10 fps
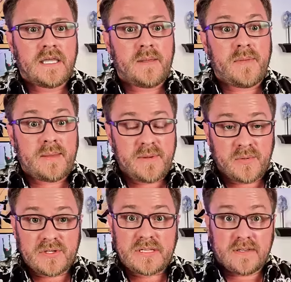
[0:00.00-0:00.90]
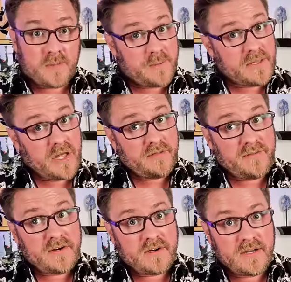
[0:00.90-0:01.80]
There may be a lot of
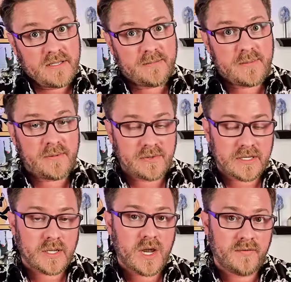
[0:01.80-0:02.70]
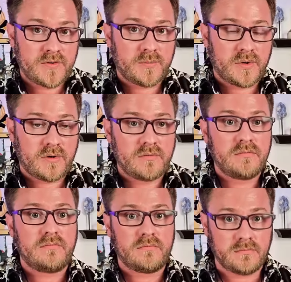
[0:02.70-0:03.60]
fear, maybe really uncomfortable
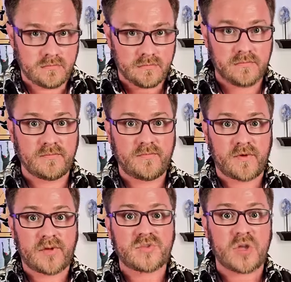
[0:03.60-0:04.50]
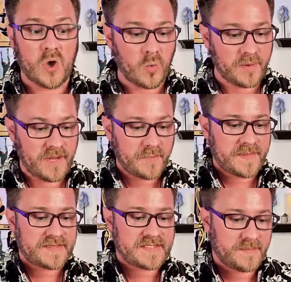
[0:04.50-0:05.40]
for you to open up
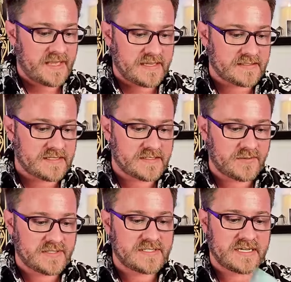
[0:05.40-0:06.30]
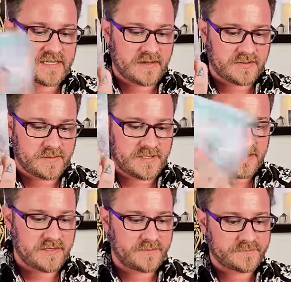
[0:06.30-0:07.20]
this space. That's really standing out to me
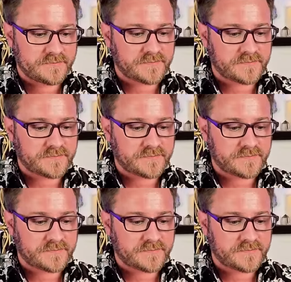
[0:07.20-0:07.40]
here.